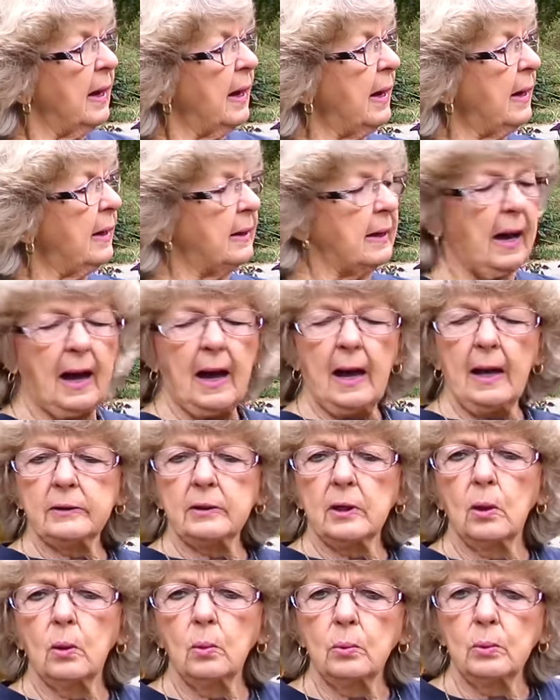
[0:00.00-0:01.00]
and I
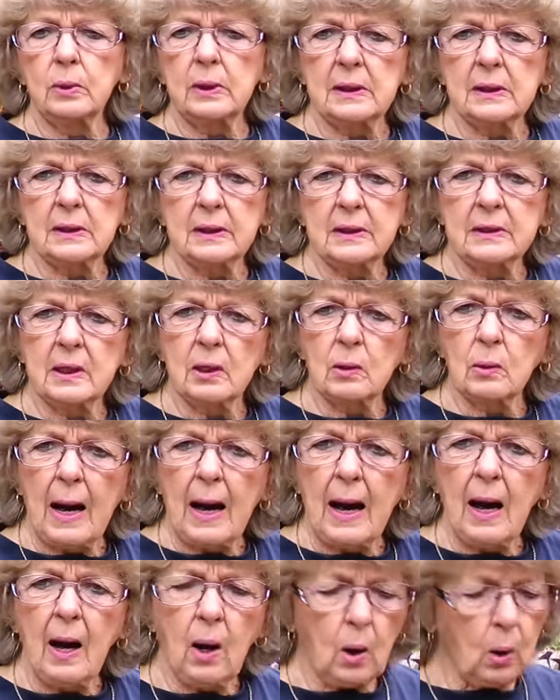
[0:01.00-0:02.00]
don't really know
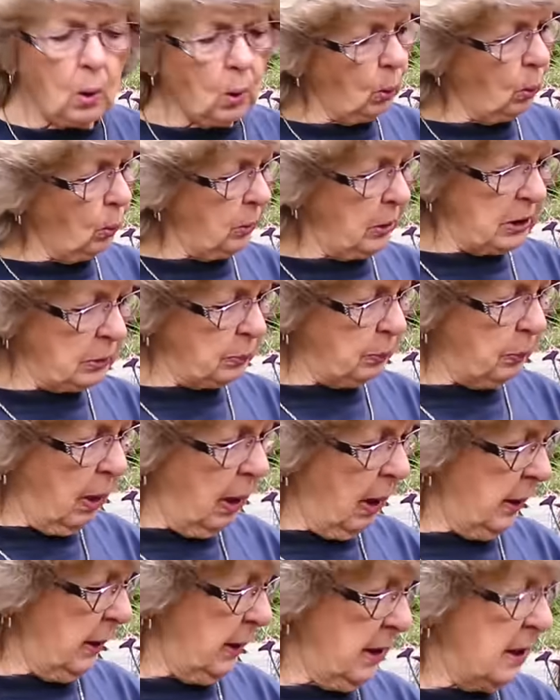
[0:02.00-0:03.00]
how old this
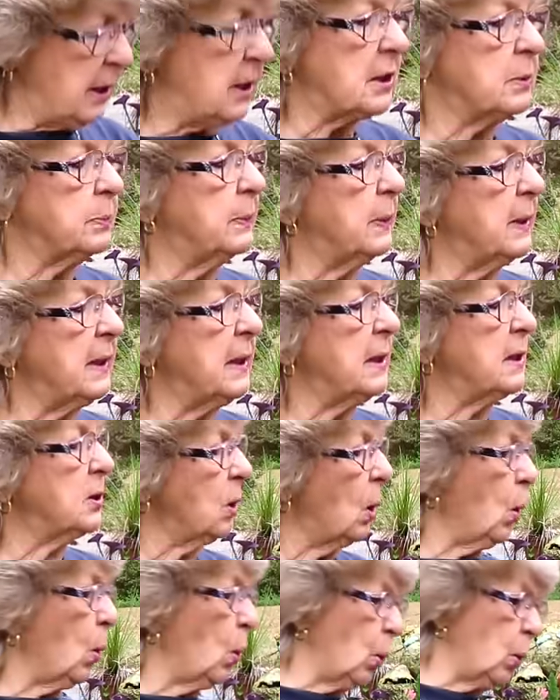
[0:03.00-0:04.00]
pot is, but it's
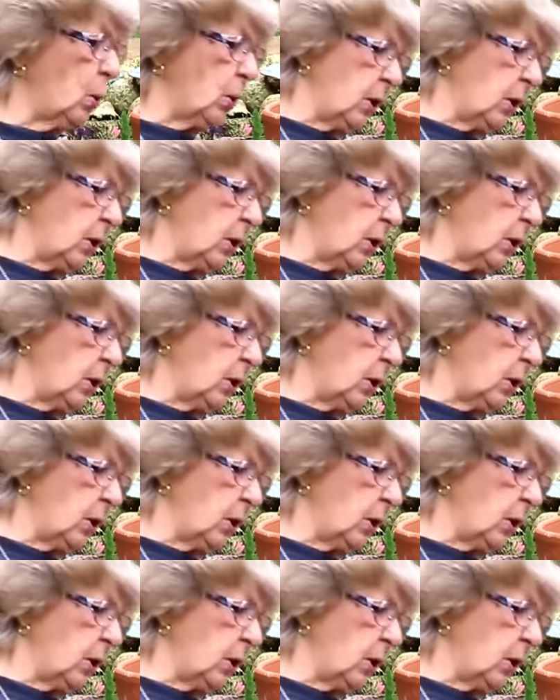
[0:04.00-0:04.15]
old.